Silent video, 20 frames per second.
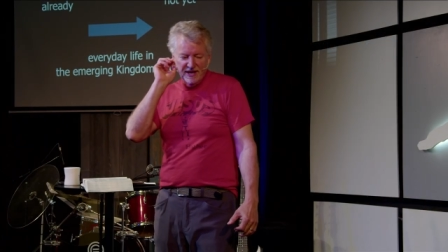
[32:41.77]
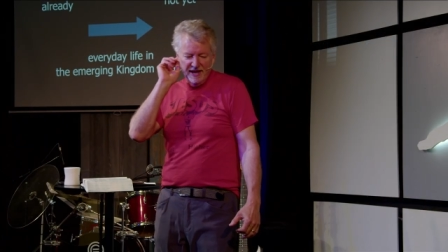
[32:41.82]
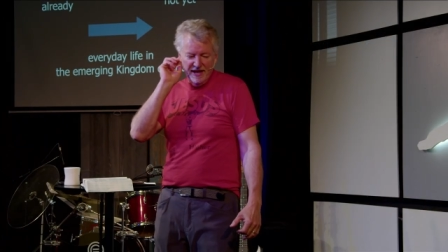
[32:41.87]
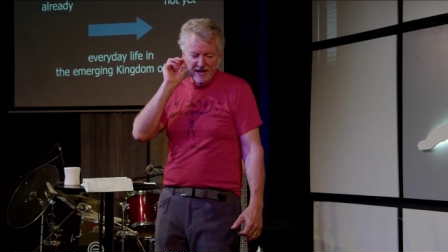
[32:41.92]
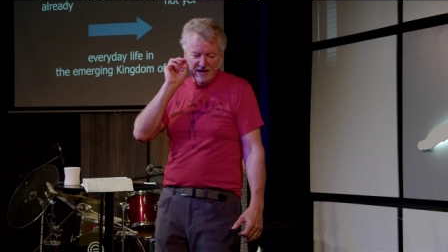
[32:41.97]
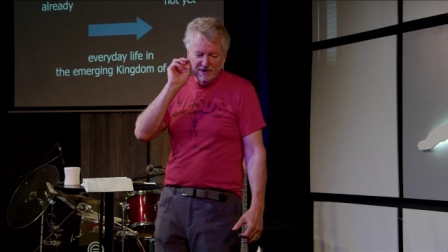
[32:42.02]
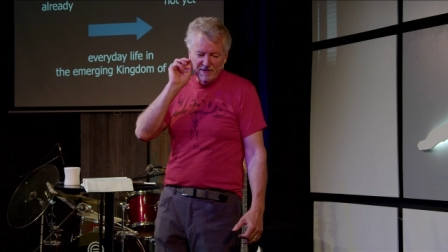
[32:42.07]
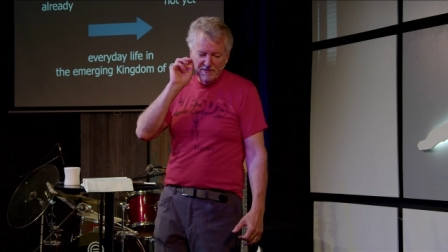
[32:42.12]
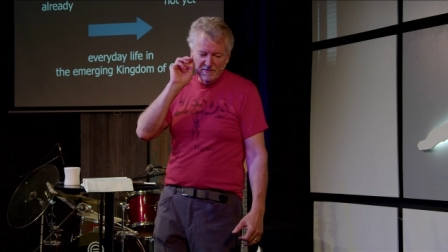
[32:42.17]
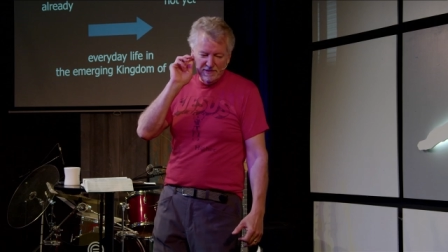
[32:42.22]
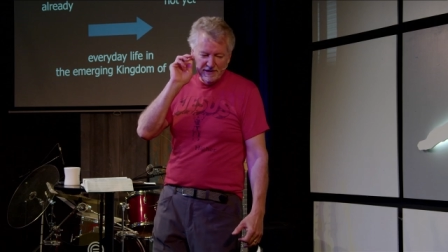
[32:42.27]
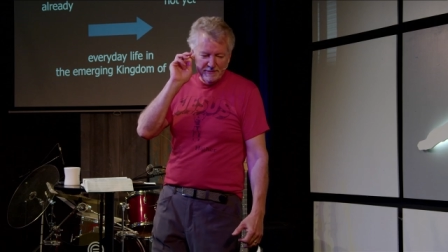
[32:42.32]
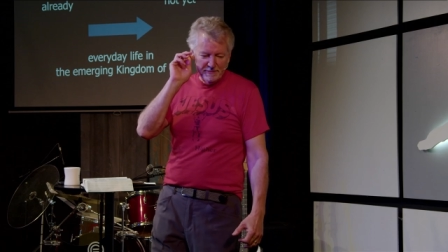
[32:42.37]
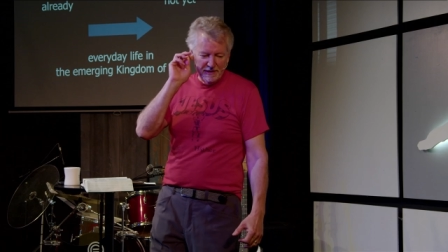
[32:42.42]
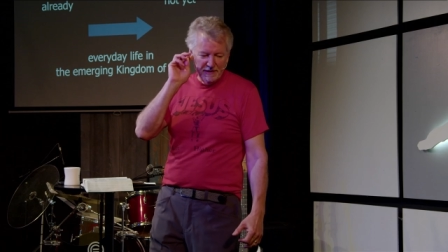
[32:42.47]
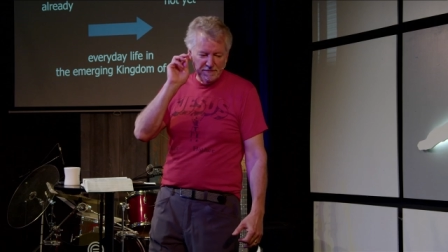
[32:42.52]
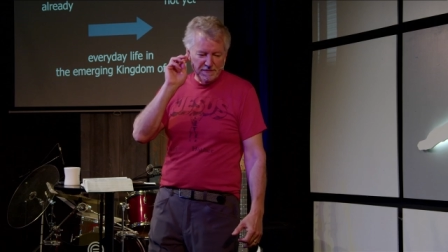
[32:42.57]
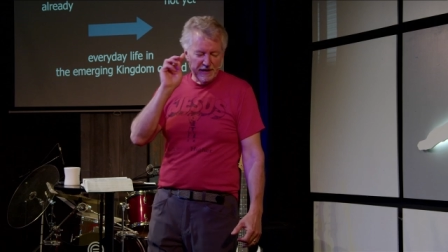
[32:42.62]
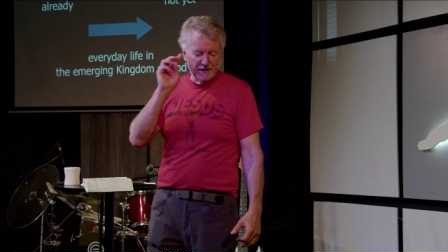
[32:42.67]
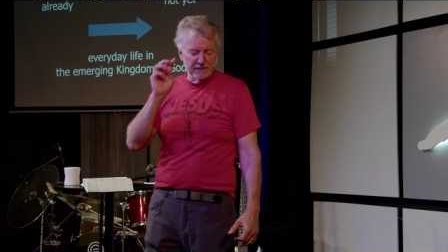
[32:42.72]
and one of
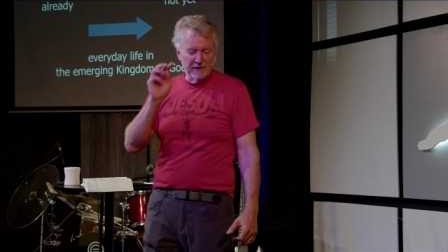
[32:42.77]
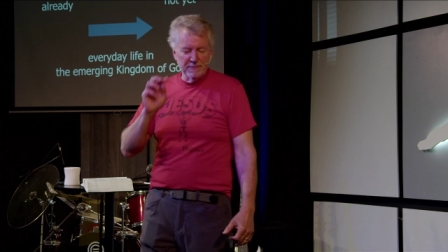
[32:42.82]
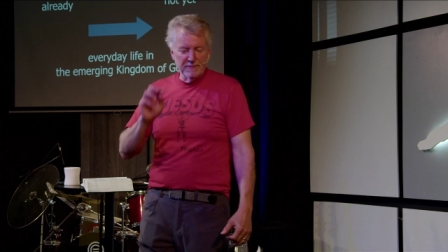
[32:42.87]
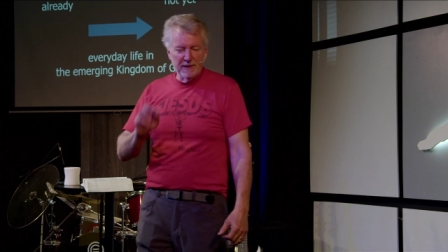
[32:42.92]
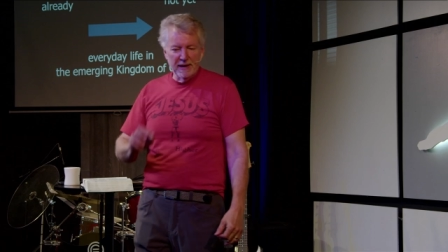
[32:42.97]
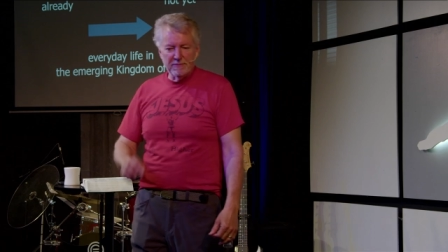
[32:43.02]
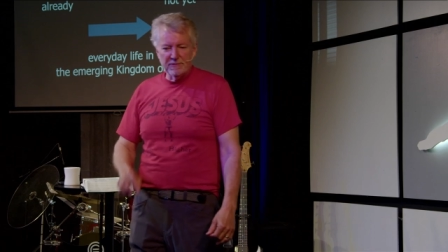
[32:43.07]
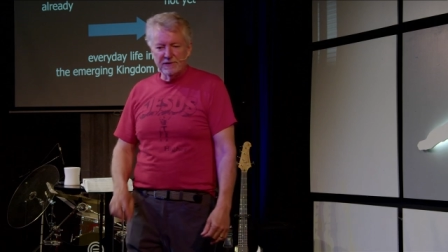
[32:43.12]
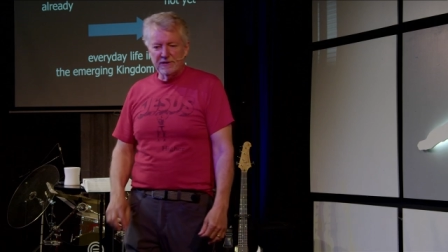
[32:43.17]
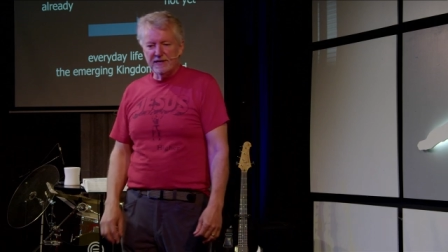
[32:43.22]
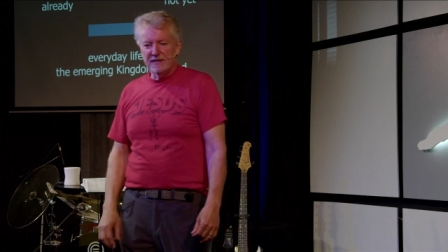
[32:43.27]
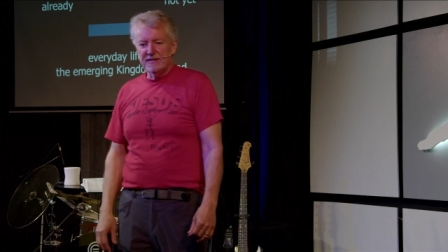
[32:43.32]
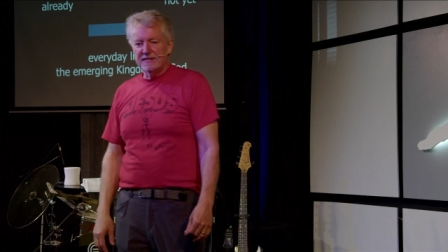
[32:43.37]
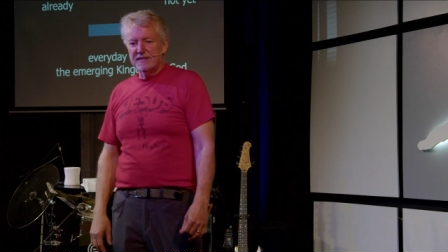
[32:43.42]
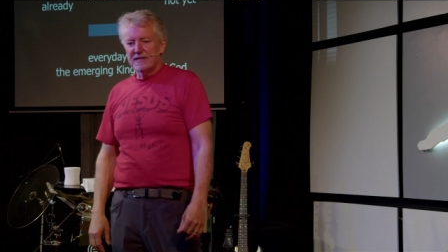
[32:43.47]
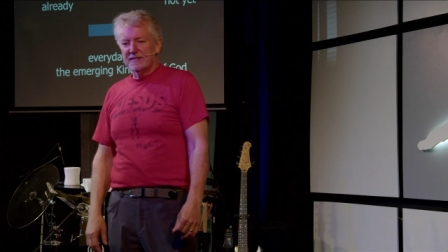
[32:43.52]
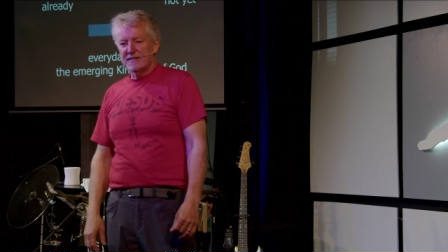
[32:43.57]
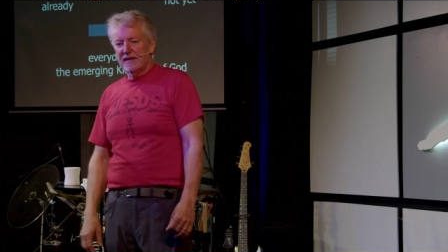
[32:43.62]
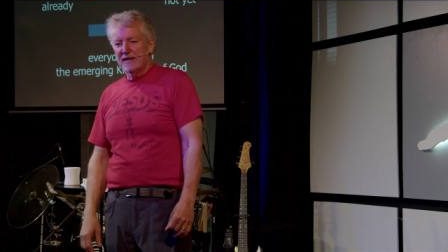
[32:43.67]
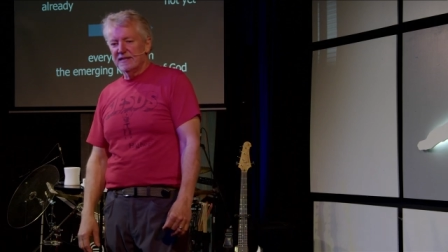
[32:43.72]
my favorite memories
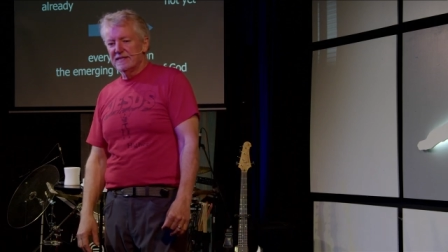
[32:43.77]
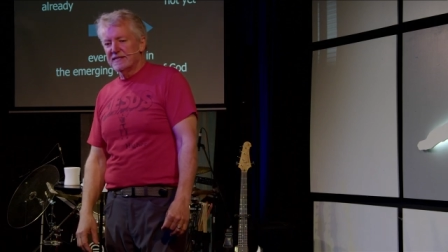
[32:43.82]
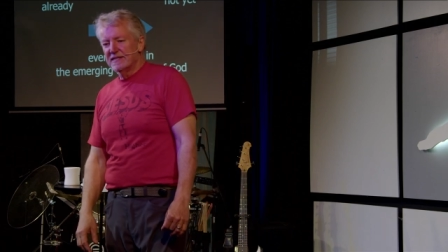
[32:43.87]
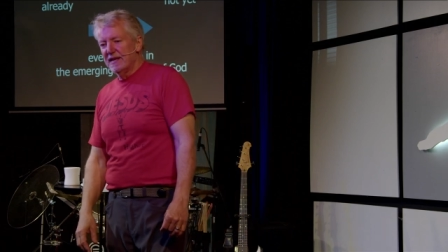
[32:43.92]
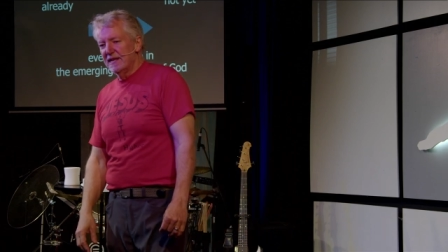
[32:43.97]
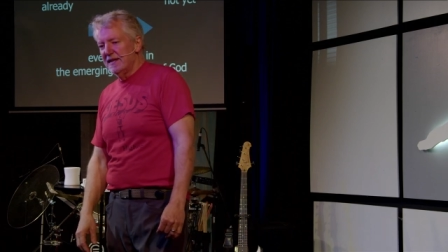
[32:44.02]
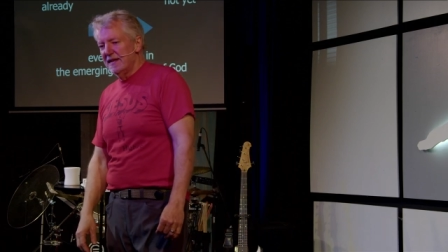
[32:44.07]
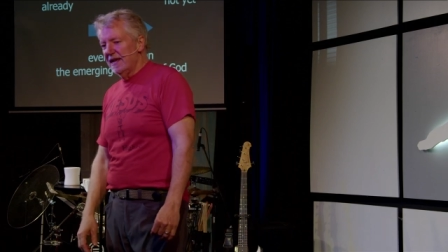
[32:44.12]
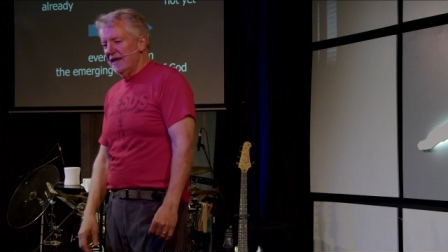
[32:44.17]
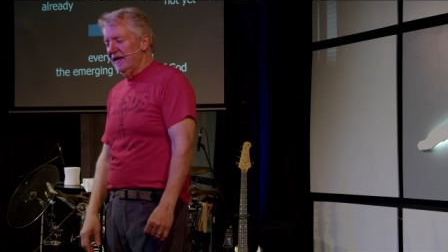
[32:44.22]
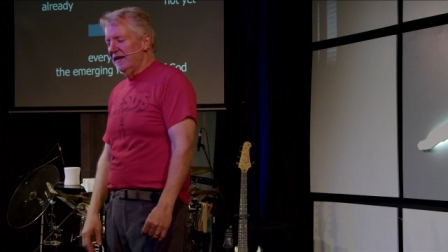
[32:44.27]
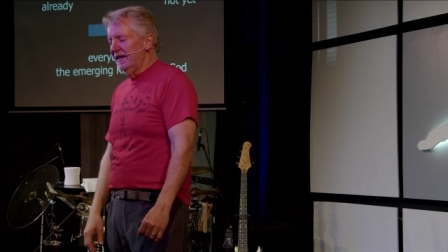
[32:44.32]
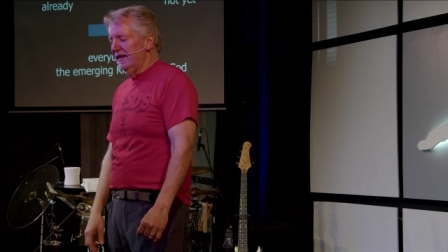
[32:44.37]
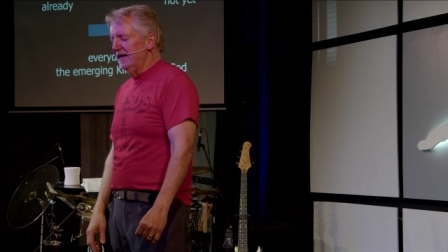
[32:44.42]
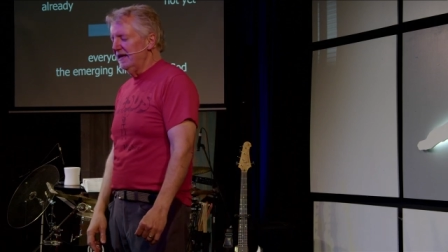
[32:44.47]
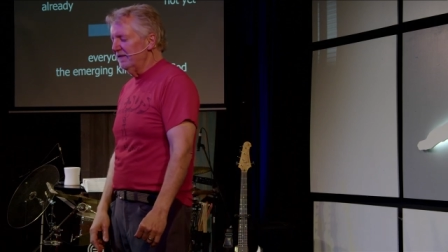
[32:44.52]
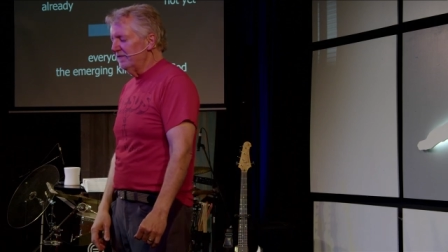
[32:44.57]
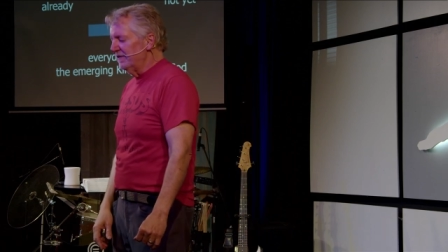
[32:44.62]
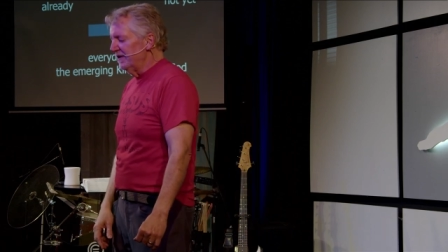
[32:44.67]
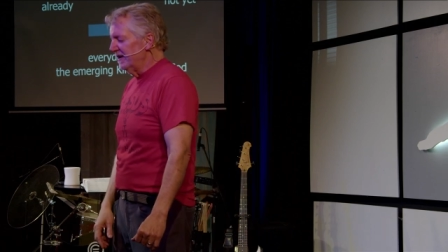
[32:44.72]
is on Sunday
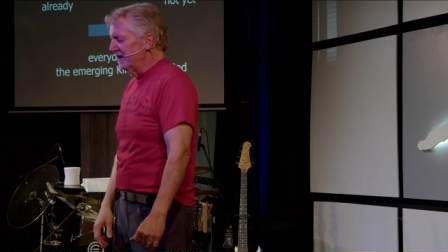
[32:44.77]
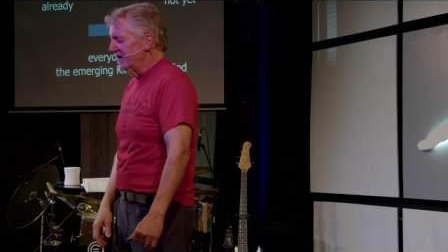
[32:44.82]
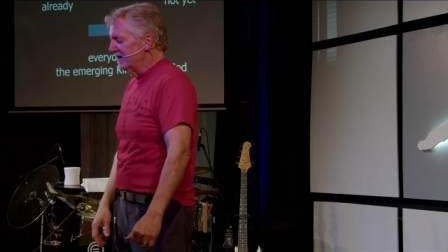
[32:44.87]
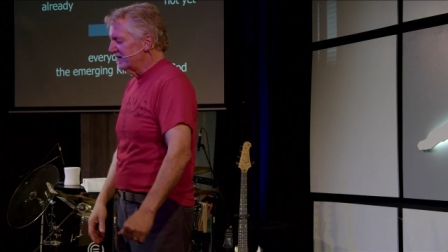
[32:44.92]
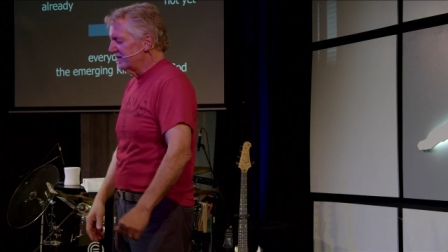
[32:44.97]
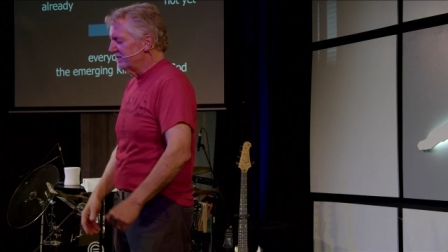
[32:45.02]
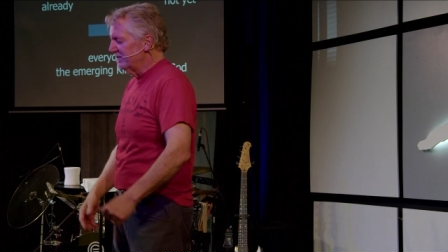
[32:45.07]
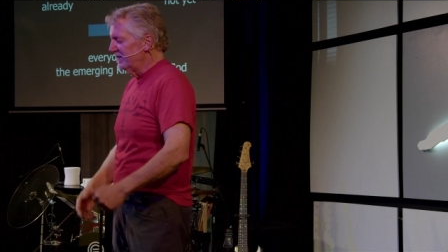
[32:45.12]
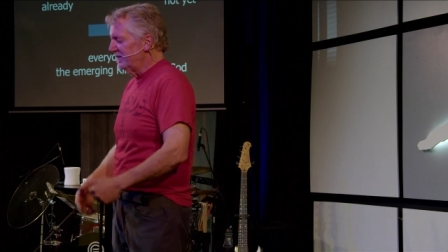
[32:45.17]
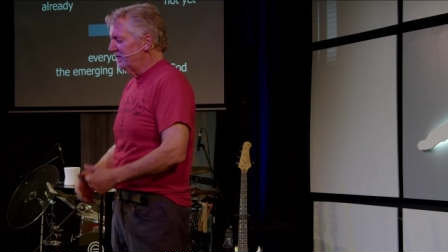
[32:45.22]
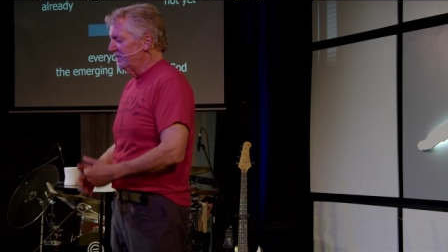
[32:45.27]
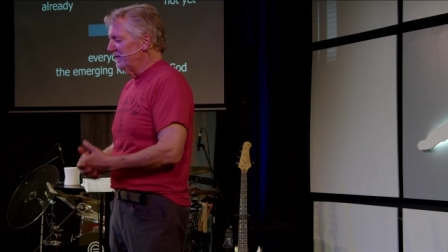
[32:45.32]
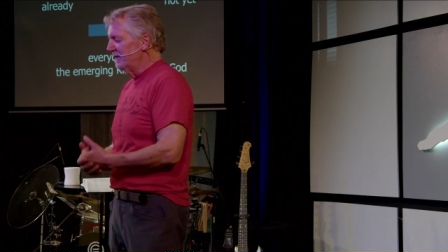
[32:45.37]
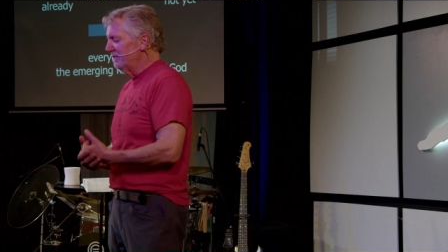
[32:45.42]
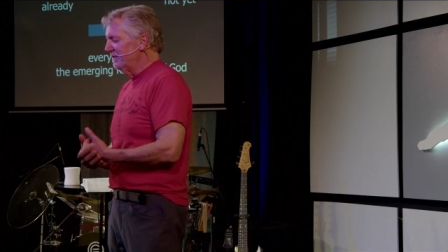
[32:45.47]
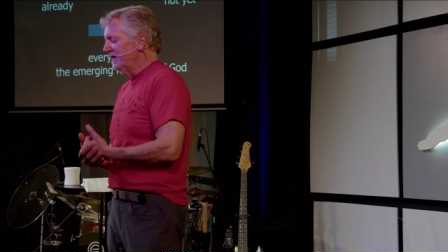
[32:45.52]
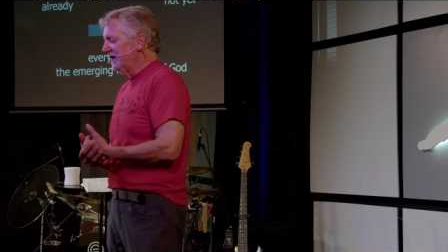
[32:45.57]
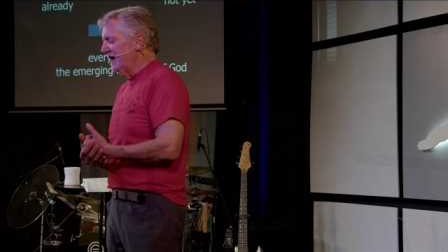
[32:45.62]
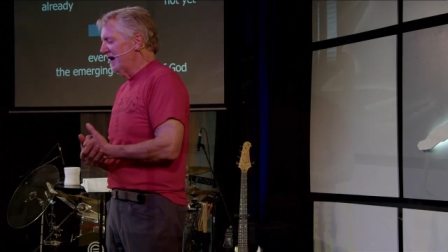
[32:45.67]
evenings when we would